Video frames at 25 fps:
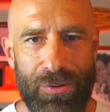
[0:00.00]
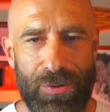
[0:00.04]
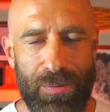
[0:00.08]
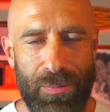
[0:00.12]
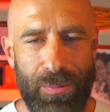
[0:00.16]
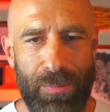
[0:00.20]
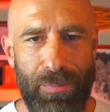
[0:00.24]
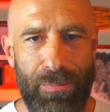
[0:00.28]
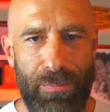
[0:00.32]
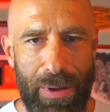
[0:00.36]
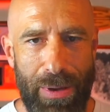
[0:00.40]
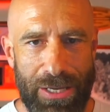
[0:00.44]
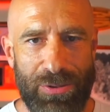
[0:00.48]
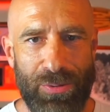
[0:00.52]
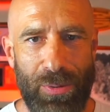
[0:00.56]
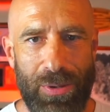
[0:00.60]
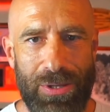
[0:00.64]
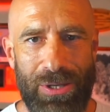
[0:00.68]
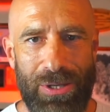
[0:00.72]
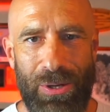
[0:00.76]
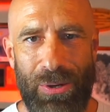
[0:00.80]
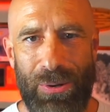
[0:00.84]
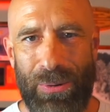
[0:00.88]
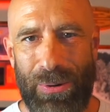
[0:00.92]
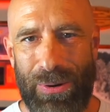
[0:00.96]
mess
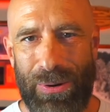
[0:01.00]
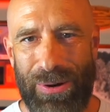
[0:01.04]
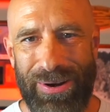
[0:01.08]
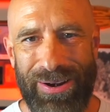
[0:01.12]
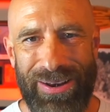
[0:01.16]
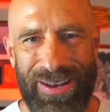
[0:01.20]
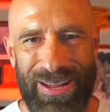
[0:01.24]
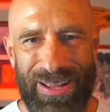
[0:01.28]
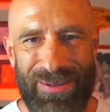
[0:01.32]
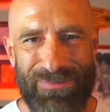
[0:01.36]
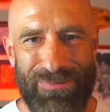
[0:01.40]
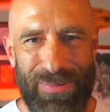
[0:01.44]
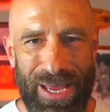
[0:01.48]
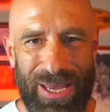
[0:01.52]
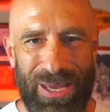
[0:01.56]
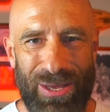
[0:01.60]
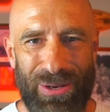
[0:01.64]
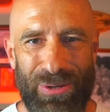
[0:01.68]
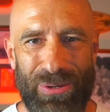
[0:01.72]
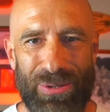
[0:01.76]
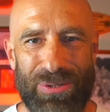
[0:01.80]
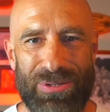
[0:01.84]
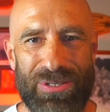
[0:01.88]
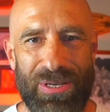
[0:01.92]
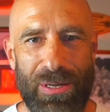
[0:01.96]
with you or make you
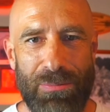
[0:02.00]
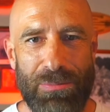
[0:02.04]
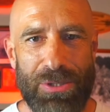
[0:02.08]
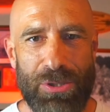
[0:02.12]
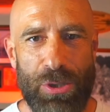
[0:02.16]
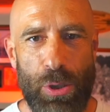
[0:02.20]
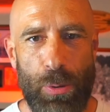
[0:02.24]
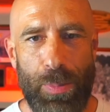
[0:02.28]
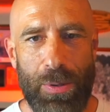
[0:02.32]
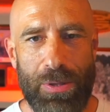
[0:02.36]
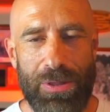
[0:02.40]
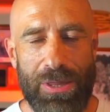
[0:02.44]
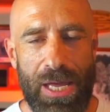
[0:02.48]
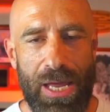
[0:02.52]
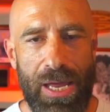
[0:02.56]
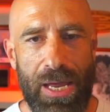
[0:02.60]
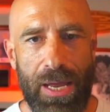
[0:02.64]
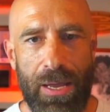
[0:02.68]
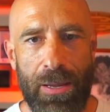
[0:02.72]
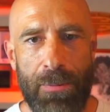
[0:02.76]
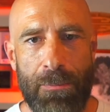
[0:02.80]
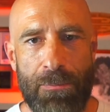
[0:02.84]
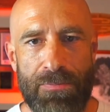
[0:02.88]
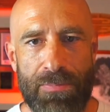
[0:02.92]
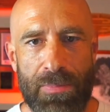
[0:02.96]
do some stupid
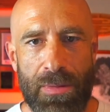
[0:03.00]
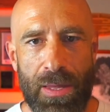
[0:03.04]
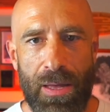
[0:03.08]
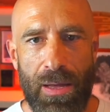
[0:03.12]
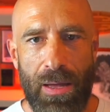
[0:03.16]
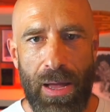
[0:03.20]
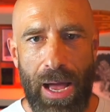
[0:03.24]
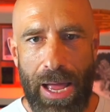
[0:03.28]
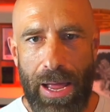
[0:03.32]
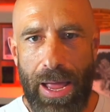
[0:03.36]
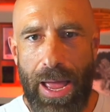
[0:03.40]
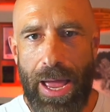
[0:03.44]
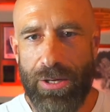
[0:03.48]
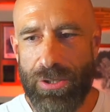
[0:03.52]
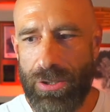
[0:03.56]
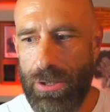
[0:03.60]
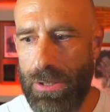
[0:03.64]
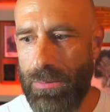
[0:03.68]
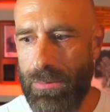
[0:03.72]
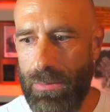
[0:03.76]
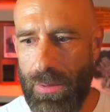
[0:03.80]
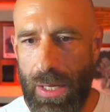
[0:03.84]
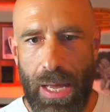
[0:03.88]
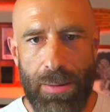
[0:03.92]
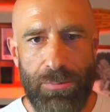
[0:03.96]
thing. I
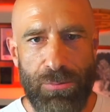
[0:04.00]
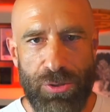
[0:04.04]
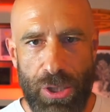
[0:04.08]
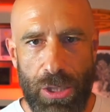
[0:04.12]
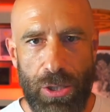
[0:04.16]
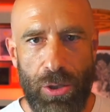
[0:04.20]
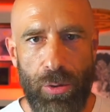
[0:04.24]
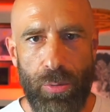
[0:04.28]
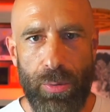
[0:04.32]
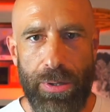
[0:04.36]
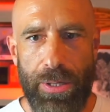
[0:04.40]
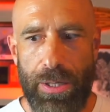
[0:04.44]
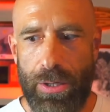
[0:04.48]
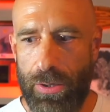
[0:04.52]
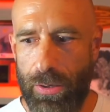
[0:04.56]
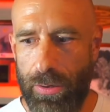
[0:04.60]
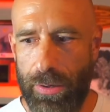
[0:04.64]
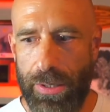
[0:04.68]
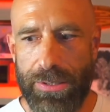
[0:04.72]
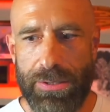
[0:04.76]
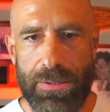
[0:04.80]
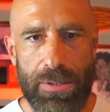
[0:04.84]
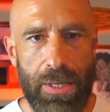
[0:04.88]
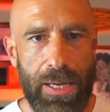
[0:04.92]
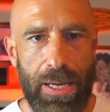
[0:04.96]
actually am genuinely
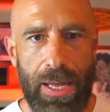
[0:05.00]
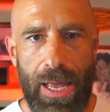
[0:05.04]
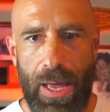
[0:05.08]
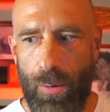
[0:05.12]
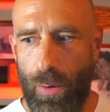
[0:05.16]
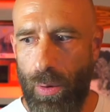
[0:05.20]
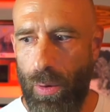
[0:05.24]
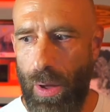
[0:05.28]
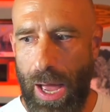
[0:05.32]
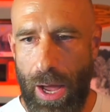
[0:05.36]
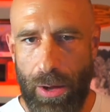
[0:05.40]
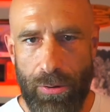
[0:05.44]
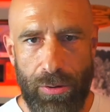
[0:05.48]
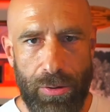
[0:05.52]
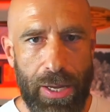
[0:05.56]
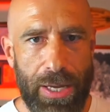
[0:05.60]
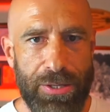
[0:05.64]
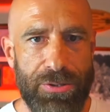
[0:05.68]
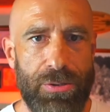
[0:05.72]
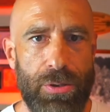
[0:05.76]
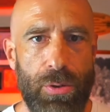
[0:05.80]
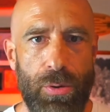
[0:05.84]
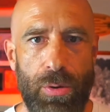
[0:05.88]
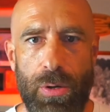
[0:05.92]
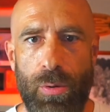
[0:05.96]
curious, like how you
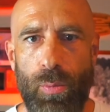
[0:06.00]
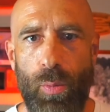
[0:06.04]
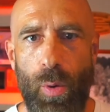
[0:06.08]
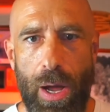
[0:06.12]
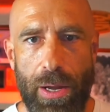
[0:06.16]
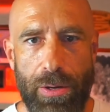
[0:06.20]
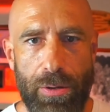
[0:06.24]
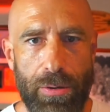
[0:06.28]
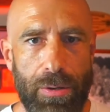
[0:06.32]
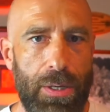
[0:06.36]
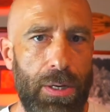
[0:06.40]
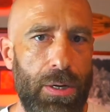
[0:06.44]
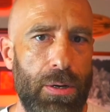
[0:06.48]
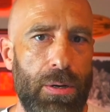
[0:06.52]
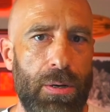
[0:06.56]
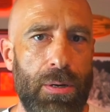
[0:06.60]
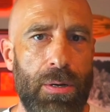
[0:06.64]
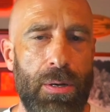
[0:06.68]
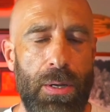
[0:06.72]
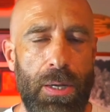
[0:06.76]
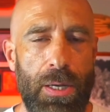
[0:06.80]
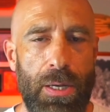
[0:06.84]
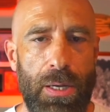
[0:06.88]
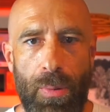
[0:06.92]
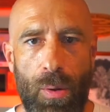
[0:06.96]
guys are doing, why you're here,
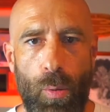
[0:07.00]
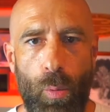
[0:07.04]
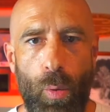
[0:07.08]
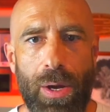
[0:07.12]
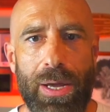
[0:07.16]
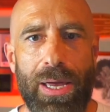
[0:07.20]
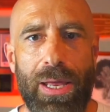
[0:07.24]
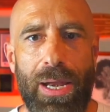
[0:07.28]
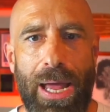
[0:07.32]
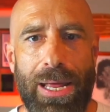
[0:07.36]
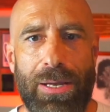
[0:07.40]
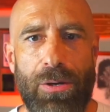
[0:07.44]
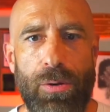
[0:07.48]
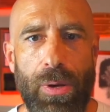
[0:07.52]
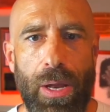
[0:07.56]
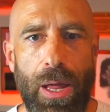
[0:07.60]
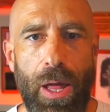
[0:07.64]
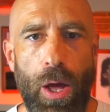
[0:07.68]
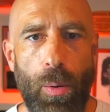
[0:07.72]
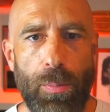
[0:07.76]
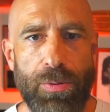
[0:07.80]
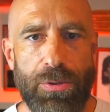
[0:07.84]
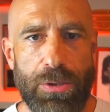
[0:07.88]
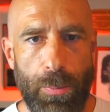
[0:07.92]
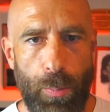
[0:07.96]
what can I do to
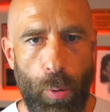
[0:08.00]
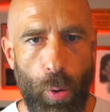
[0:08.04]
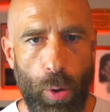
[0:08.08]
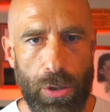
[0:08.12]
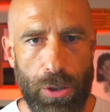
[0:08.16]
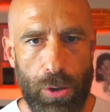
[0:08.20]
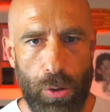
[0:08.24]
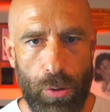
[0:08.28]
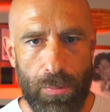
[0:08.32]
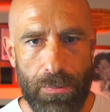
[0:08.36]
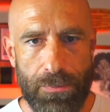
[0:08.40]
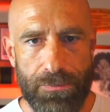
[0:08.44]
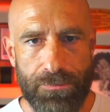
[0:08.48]
help support you?